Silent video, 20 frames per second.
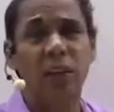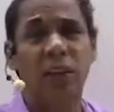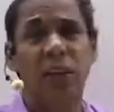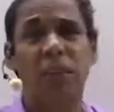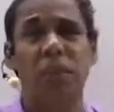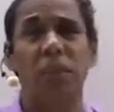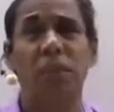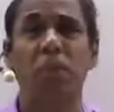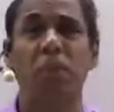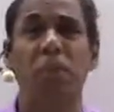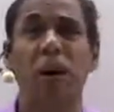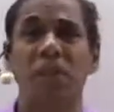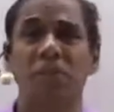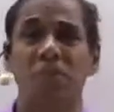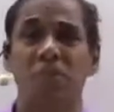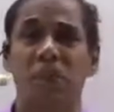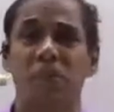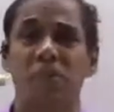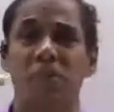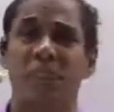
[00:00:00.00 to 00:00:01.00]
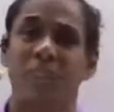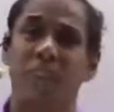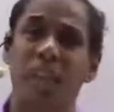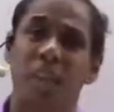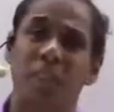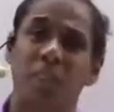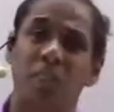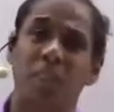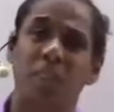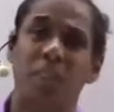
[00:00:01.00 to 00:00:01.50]
will come in past perfect
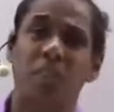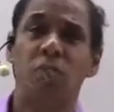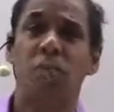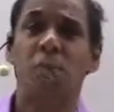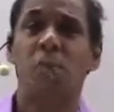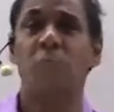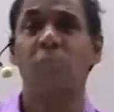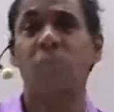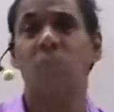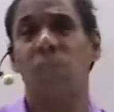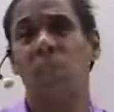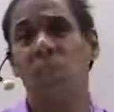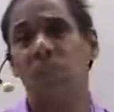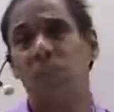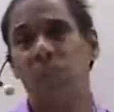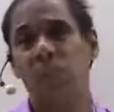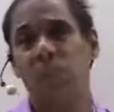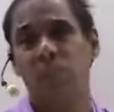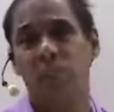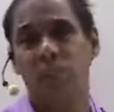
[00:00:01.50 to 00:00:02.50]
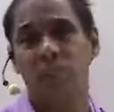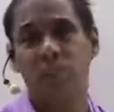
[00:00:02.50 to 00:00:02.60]
as well as future perfect.